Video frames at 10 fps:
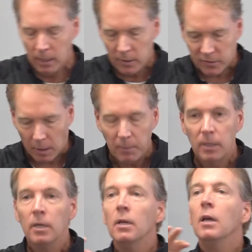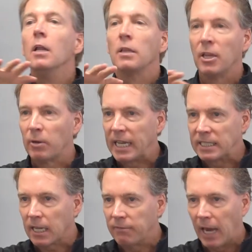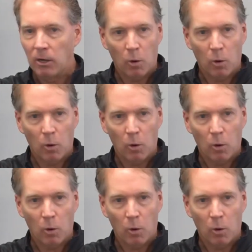So, little kids love that.